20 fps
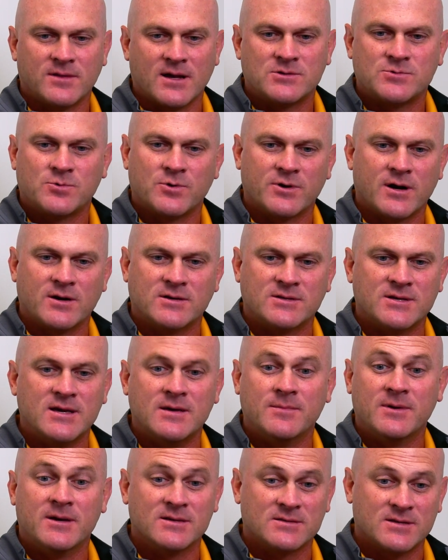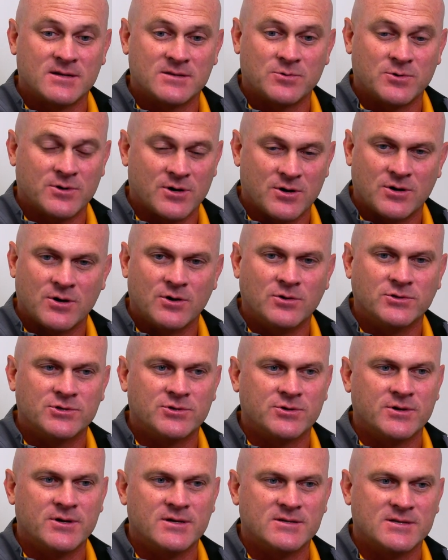That's what our team is. That's what our
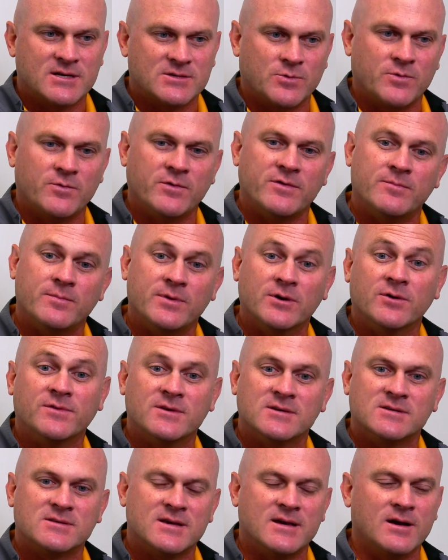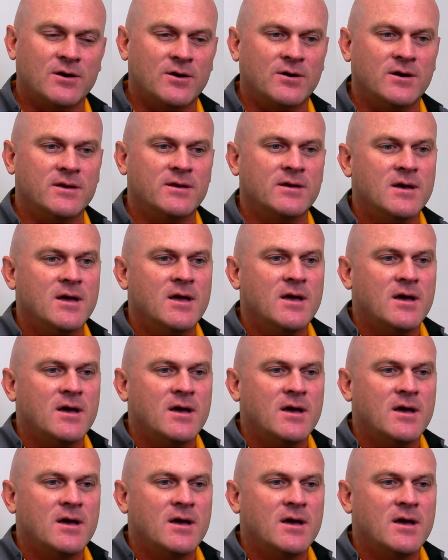culture is. That's what we've built this thing on.